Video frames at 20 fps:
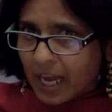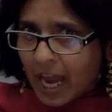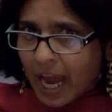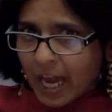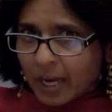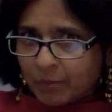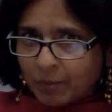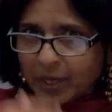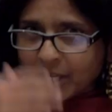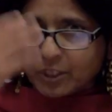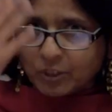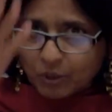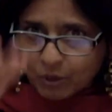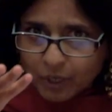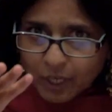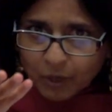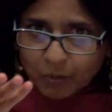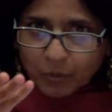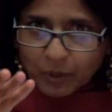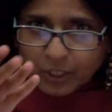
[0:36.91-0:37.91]
and we're
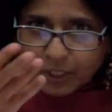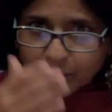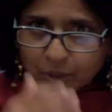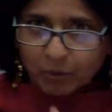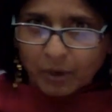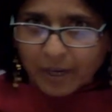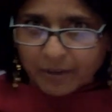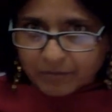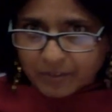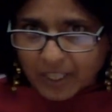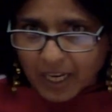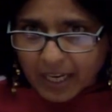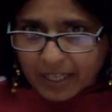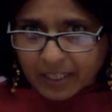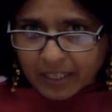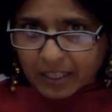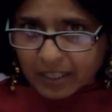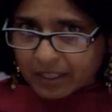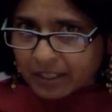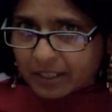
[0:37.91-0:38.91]
doing what you have done
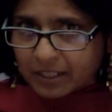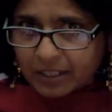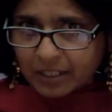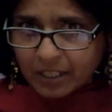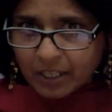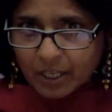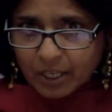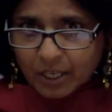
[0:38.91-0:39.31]
here,